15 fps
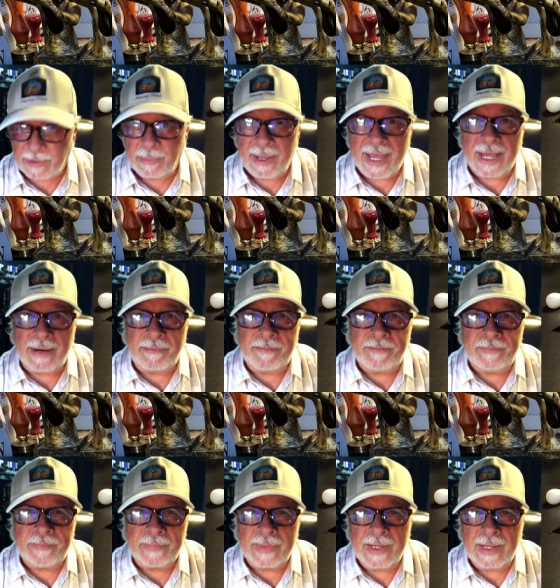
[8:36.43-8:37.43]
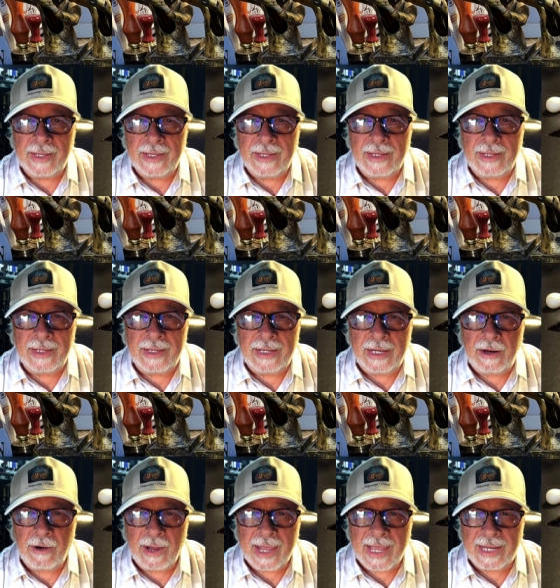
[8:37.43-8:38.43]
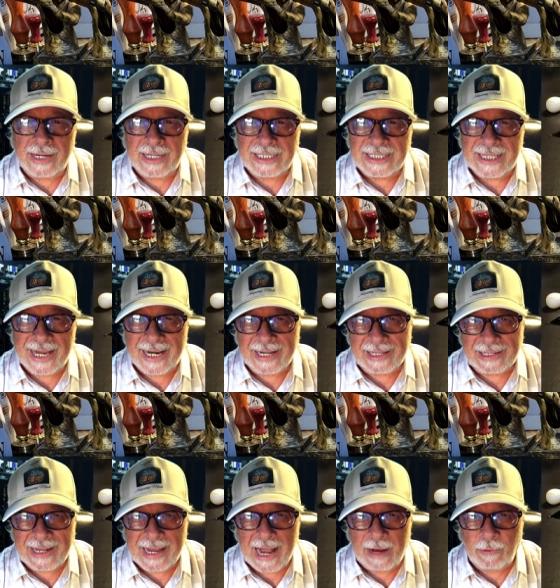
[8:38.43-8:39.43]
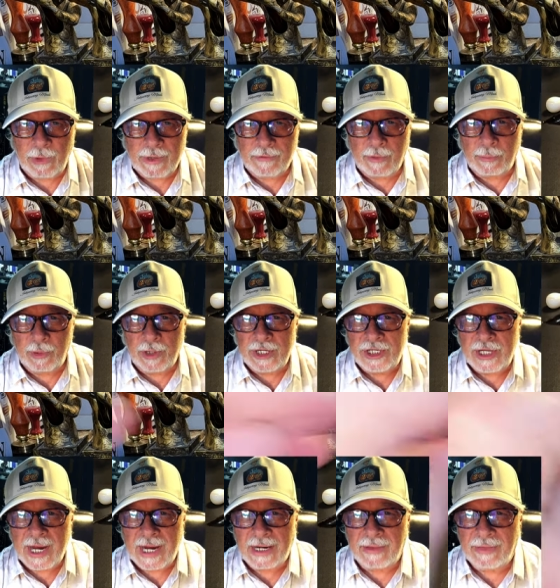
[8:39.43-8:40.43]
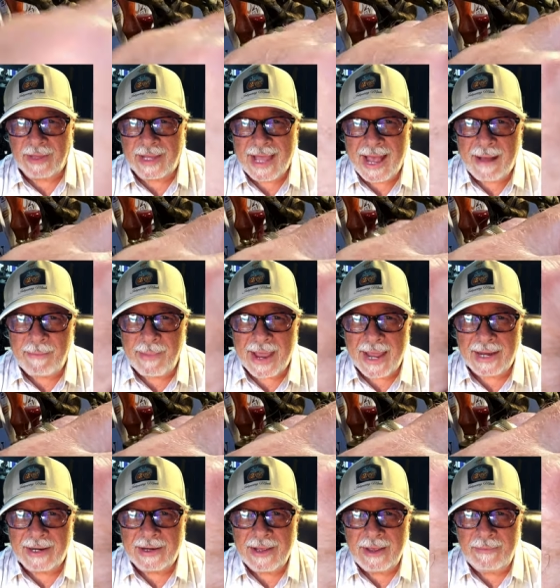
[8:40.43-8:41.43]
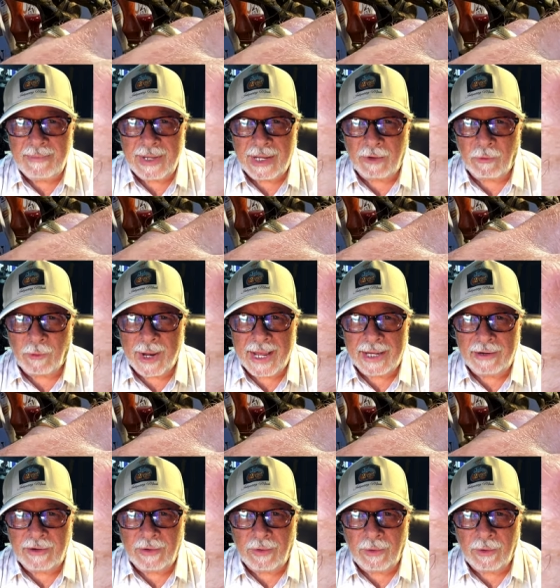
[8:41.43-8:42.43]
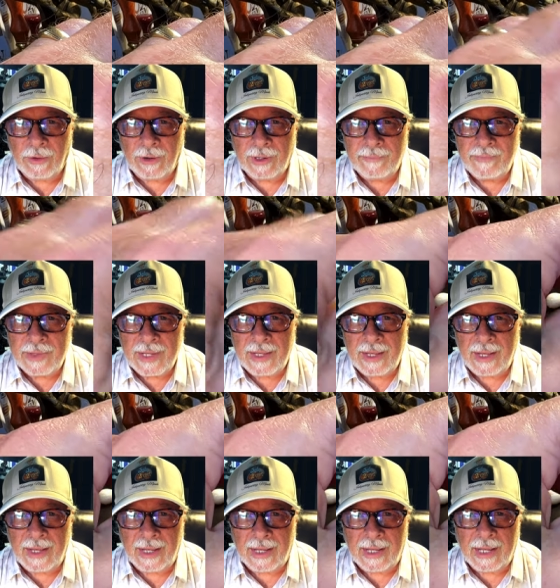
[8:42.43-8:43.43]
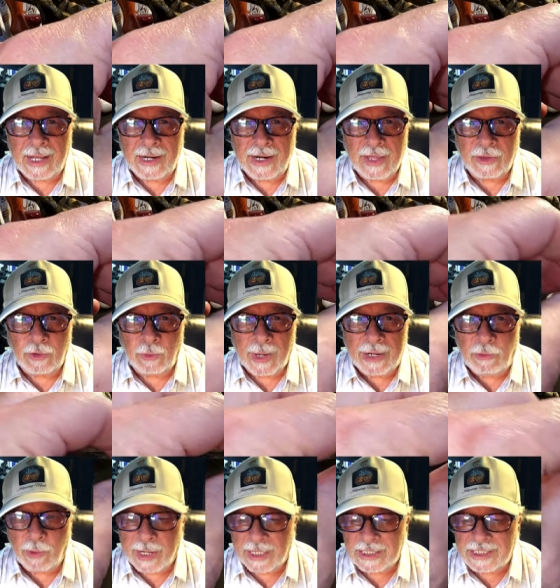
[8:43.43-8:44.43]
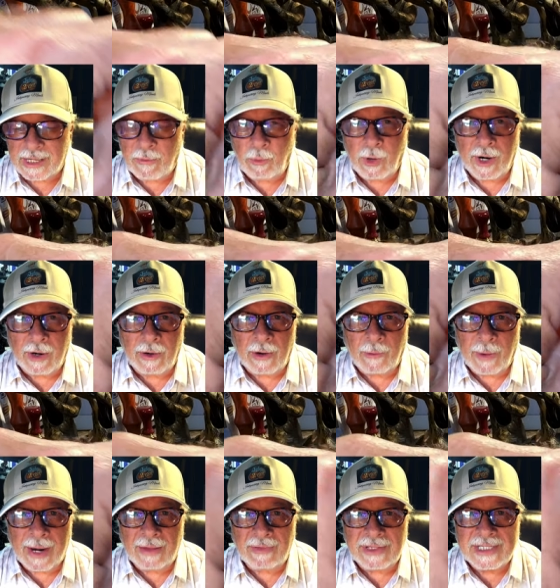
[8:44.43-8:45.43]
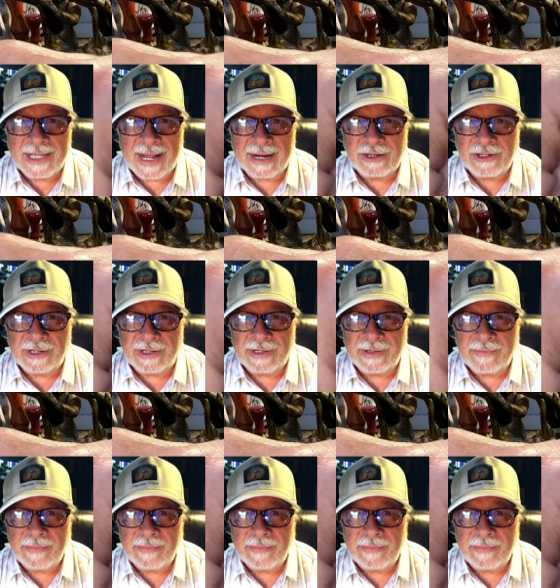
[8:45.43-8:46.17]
the pen. Here again aesthetically I would have appreciated the cap band being red or uh, another red ring somewhere around the section